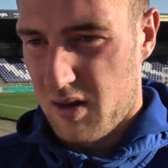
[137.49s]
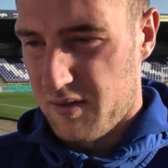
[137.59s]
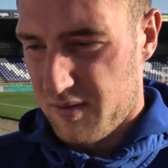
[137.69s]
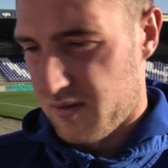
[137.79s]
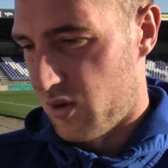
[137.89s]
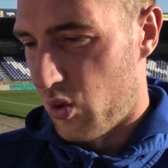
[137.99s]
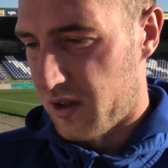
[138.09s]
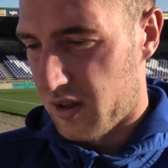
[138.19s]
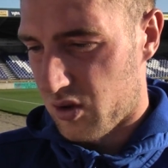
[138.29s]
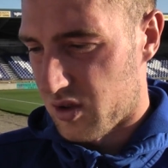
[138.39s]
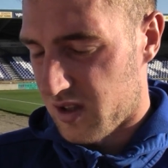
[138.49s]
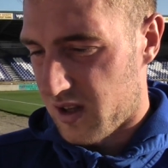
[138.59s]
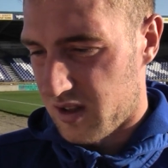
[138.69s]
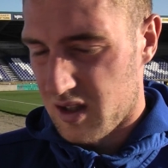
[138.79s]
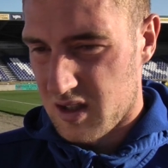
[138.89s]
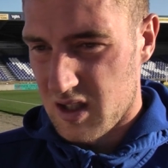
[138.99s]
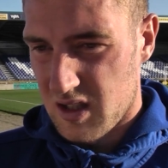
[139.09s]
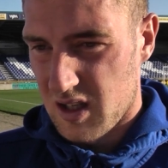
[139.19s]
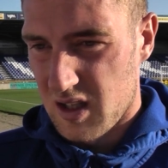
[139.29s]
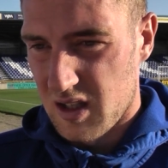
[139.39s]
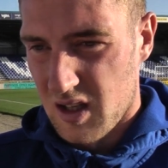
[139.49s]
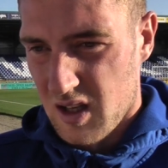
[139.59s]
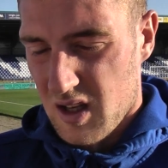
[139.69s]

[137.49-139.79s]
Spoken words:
they've know had a good start to the season, and